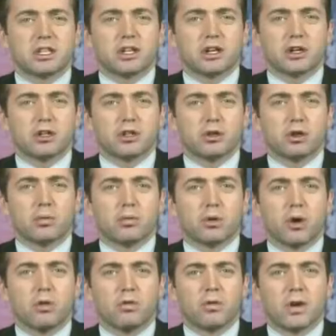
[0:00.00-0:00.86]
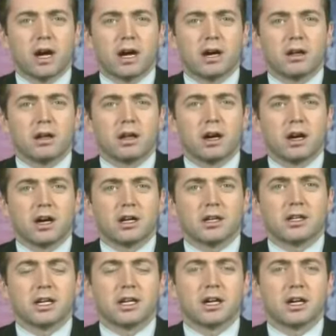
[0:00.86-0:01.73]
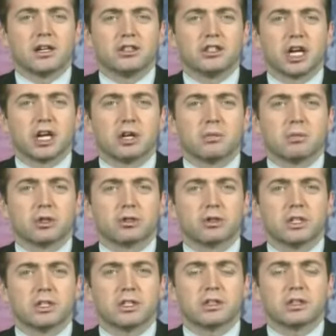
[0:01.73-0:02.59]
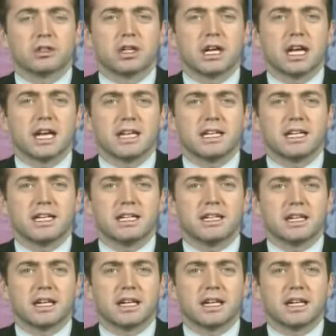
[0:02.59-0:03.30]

there to do a profile on General McChrystal, and